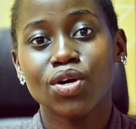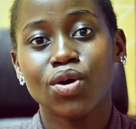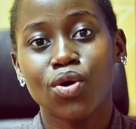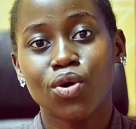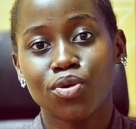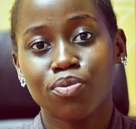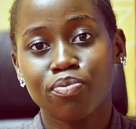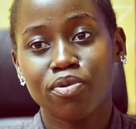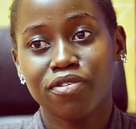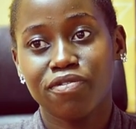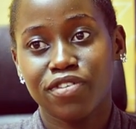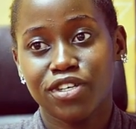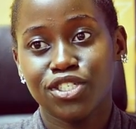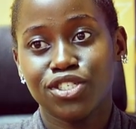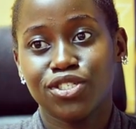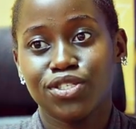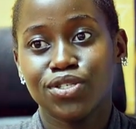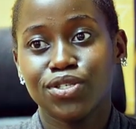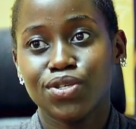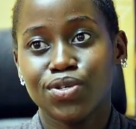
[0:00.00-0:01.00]
whole
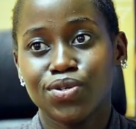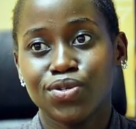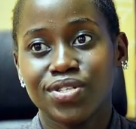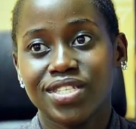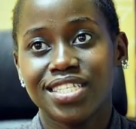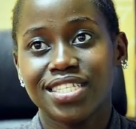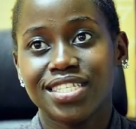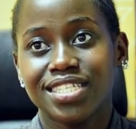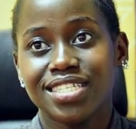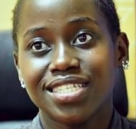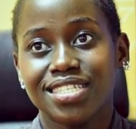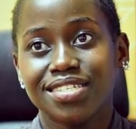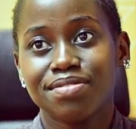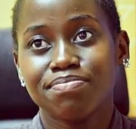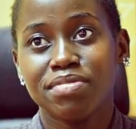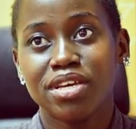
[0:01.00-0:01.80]
professional course.